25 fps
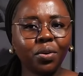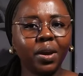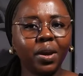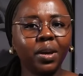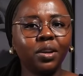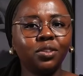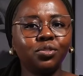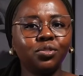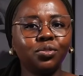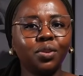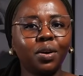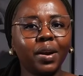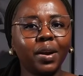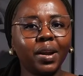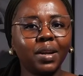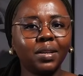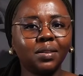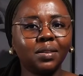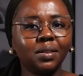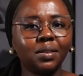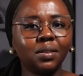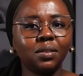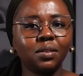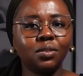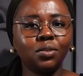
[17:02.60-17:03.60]

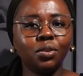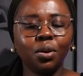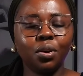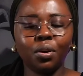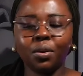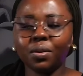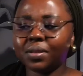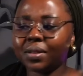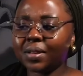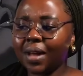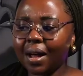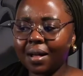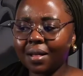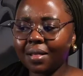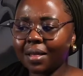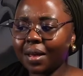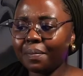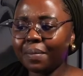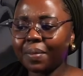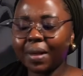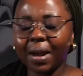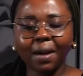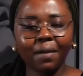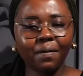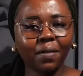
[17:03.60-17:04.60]
insurance, tell
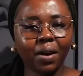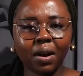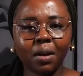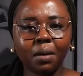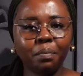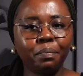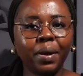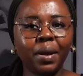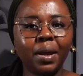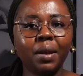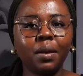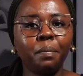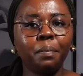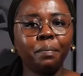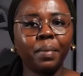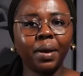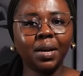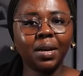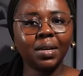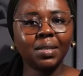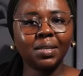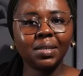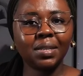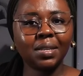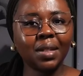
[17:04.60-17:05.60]
them that I've got a
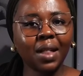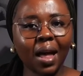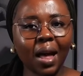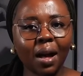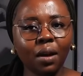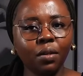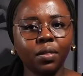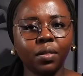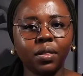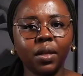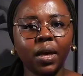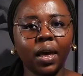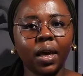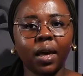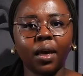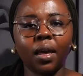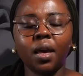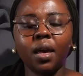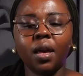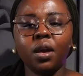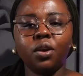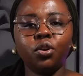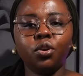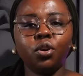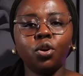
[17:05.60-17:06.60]
better deal out there,
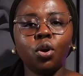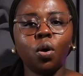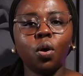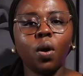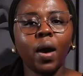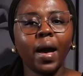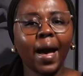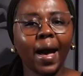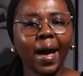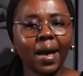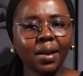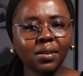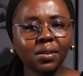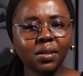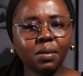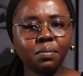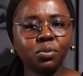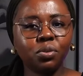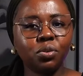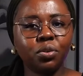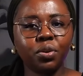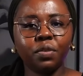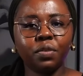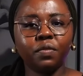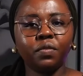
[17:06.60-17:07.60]
ask them
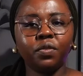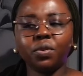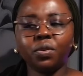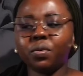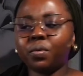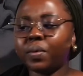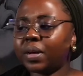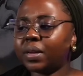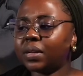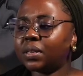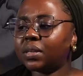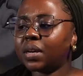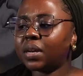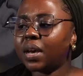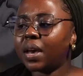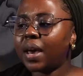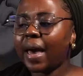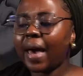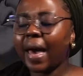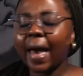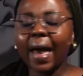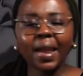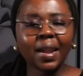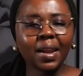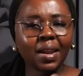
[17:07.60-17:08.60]
to review it,
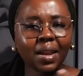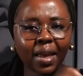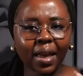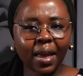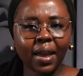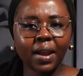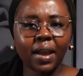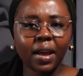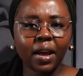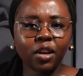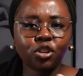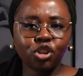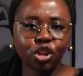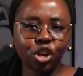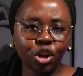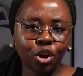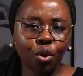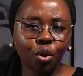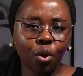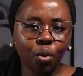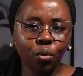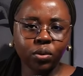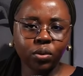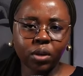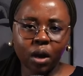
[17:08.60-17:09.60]
and it can actually
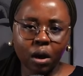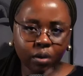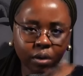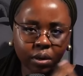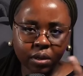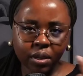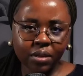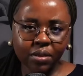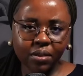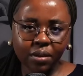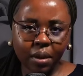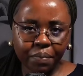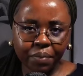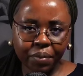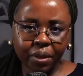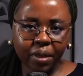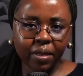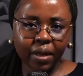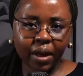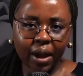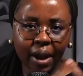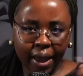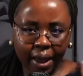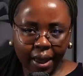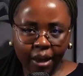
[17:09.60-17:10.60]
go down. And that's something
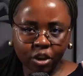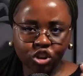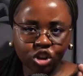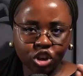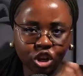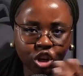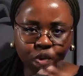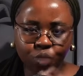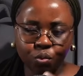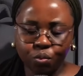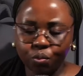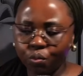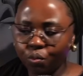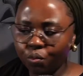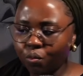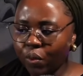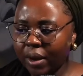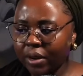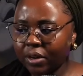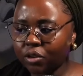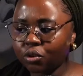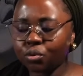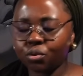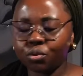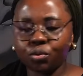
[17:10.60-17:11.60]
that I actually
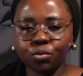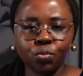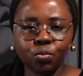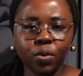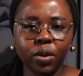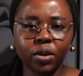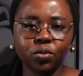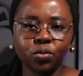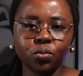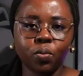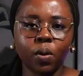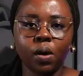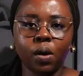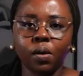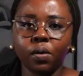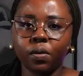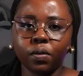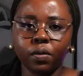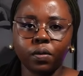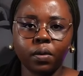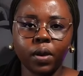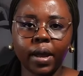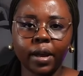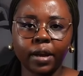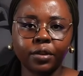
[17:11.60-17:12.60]
want to do as well,
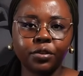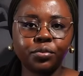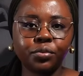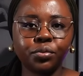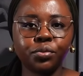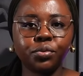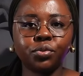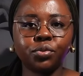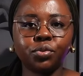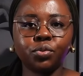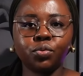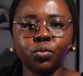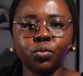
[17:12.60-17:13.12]
like soon,